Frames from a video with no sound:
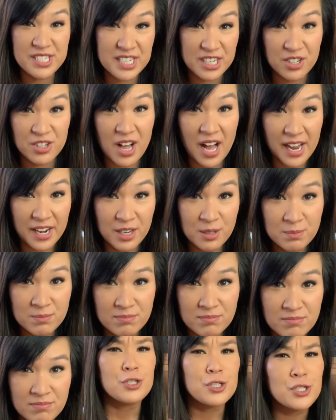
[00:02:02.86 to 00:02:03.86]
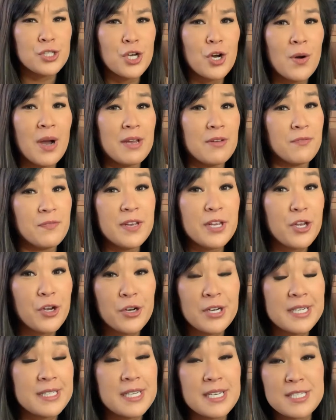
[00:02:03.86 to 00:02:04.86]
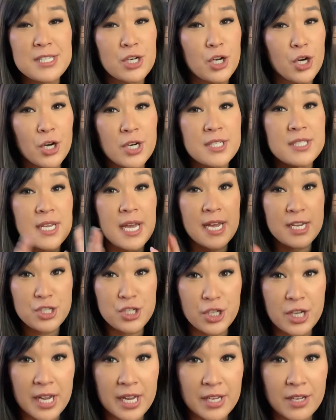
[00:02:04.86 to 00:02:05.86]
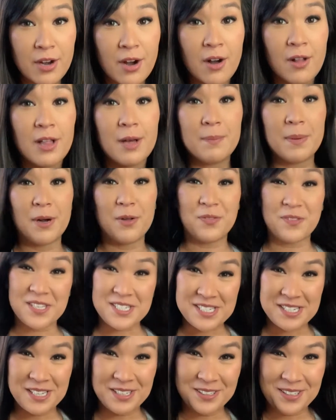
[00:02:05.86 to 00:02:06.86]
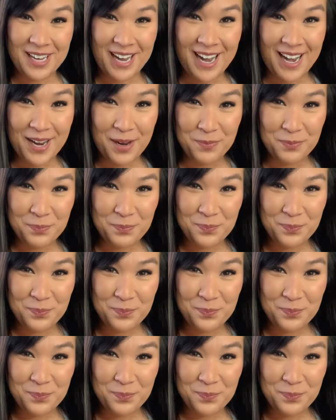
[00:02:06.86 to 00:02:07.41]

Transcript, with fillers: single item. So I figured it doesn't hurt to educate y'all about this little guy.